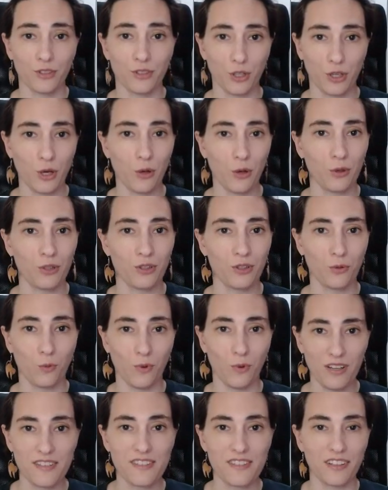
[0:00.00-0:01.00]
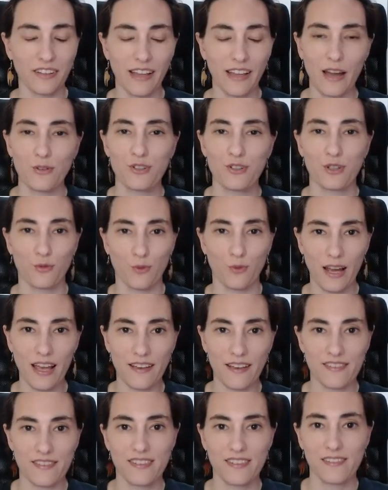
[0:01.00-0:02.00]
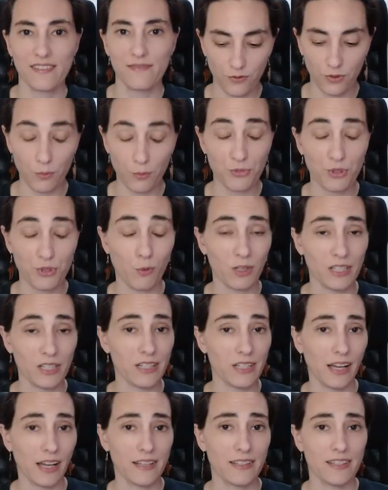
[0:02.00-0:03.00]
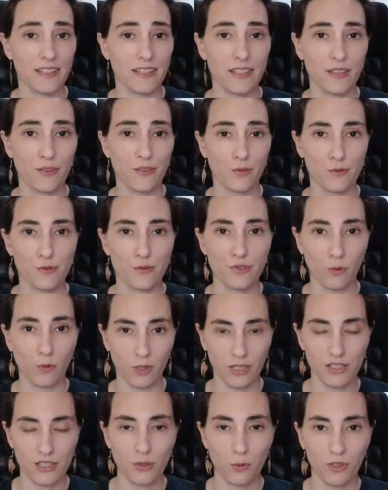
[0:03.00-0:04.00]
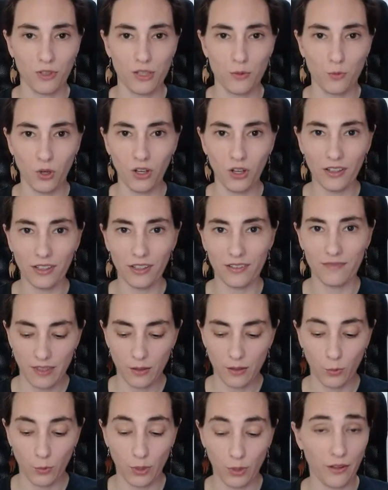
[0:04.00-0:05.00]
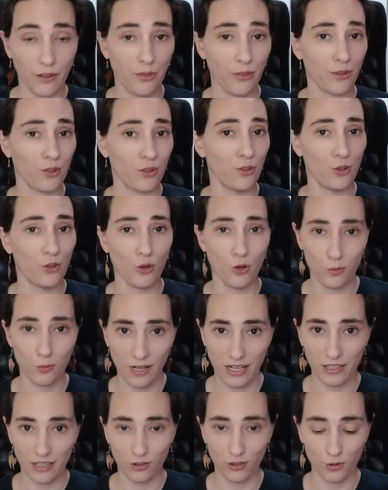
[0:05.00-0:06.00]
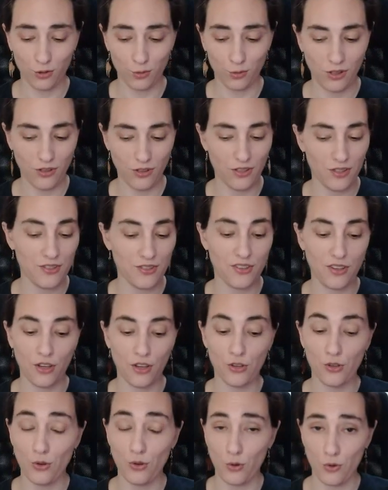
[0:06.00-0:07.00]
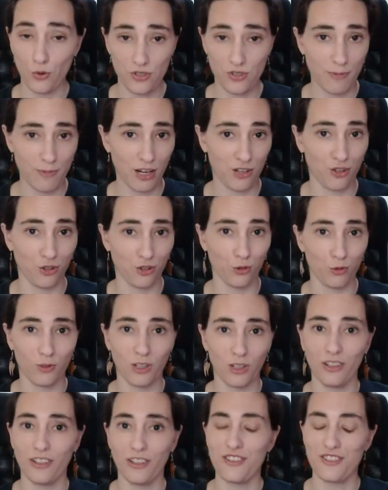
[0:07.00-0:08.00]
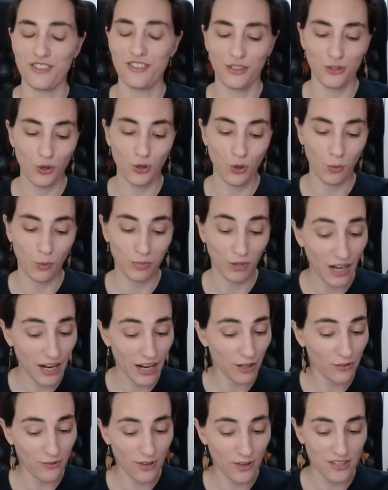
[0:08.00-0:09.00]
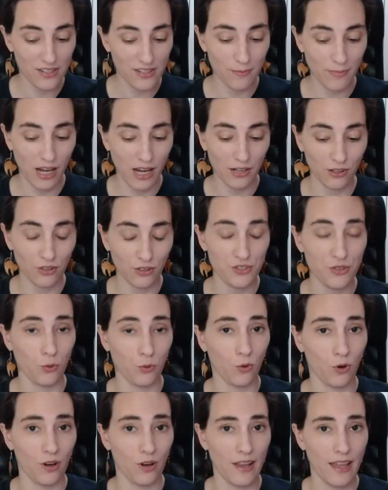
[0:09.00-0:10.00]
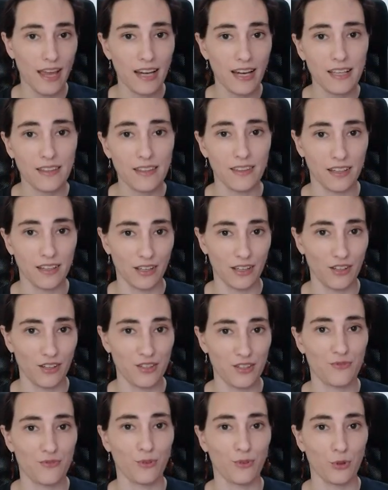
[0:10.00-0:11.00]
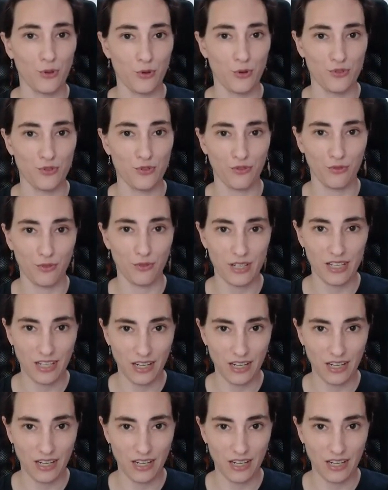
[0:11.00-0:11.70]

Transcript: Nokota was allowed to rest from 2019 through 2021 with no regular runs, no special runs, no BreyerFest models, or anything else for those 3